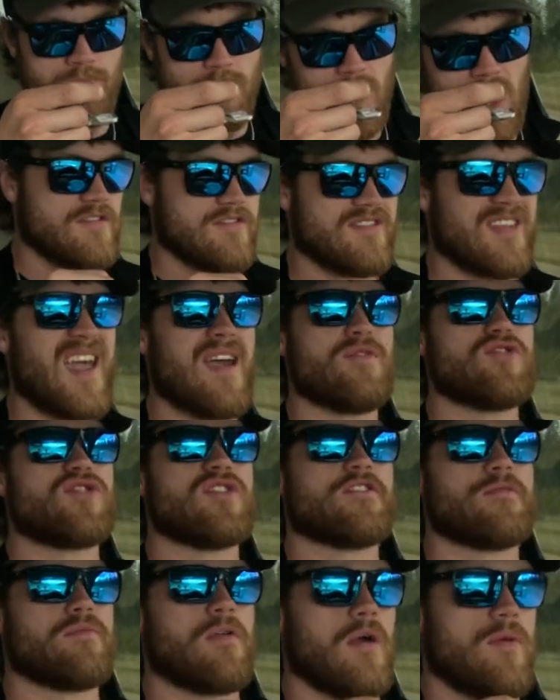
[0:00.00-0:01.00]
But
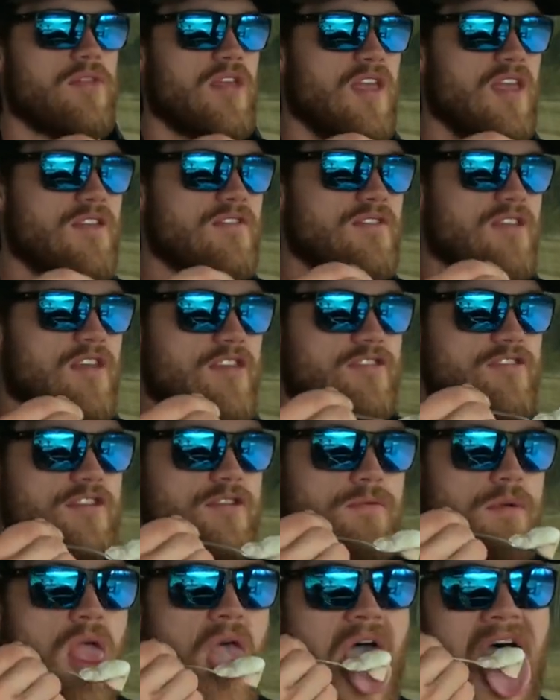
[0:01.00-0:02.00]
sandwiches are probably the easiest,
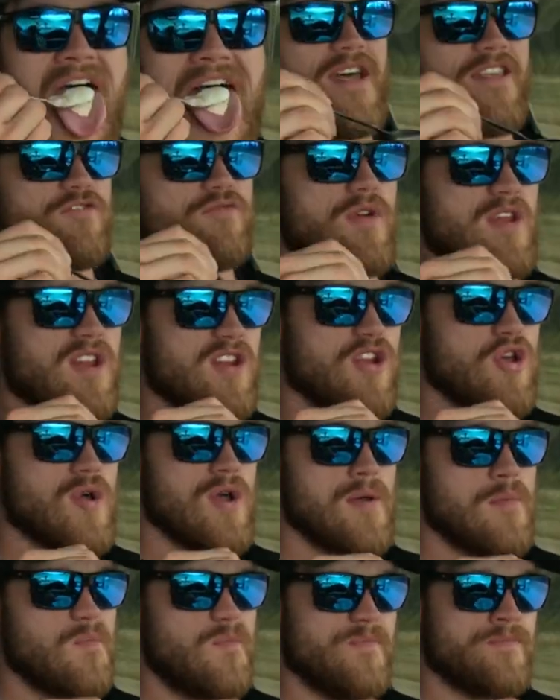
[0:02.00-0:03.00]
best way to do
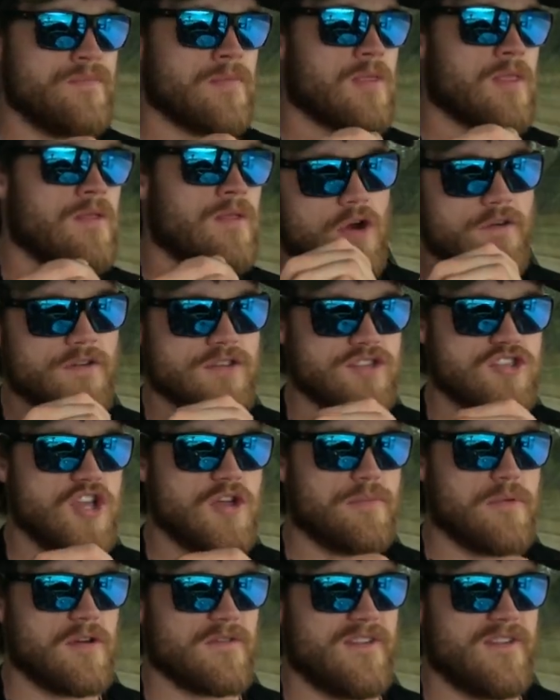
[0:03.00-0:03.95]
it. Or if you're super